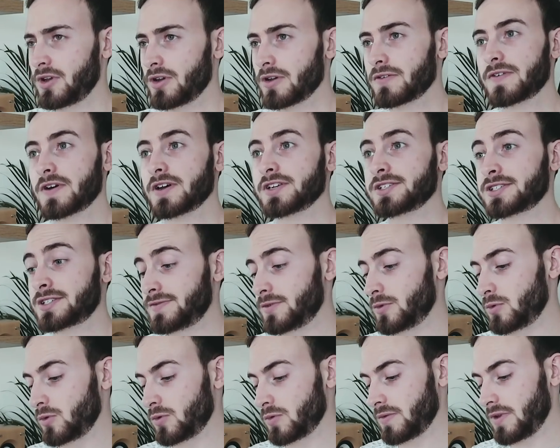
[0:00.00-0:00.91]
First
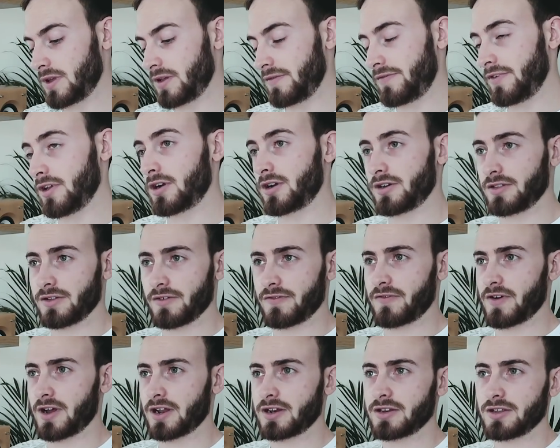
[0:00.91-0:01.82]
of all, if you look on the
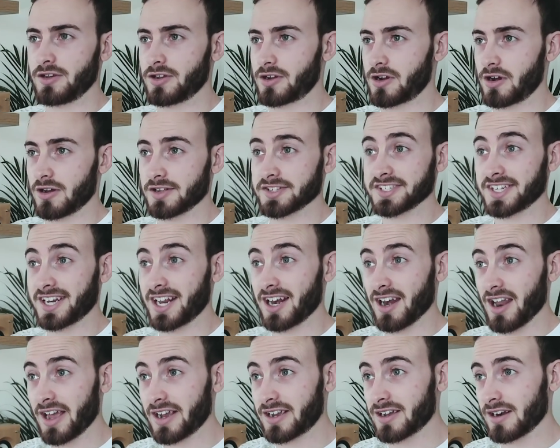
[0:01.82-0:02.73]
front, you can't see
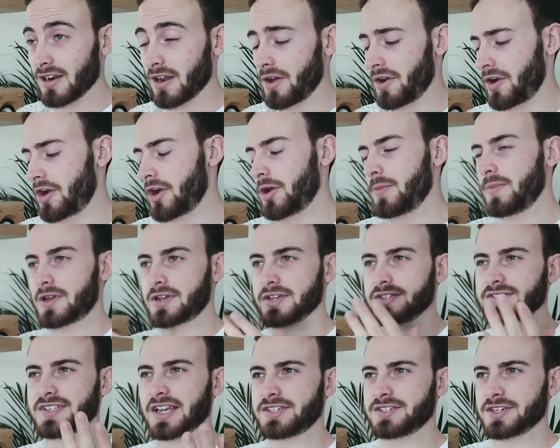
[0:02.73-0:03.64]
any Leica logo
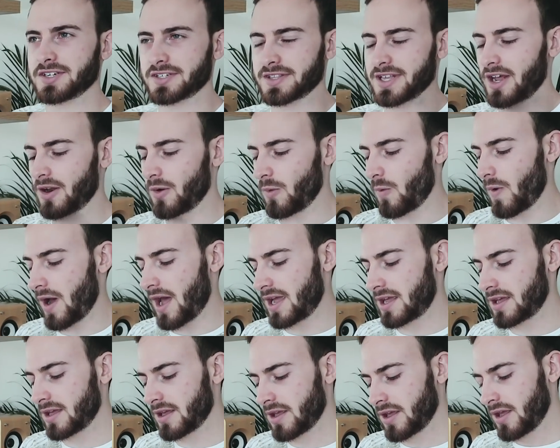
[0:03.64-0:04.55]
because they took that
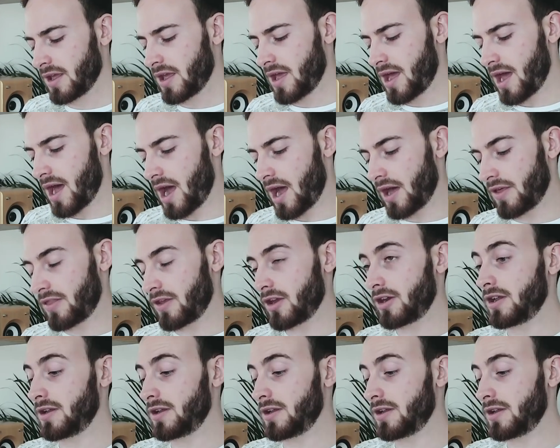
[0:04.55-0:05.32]
away. The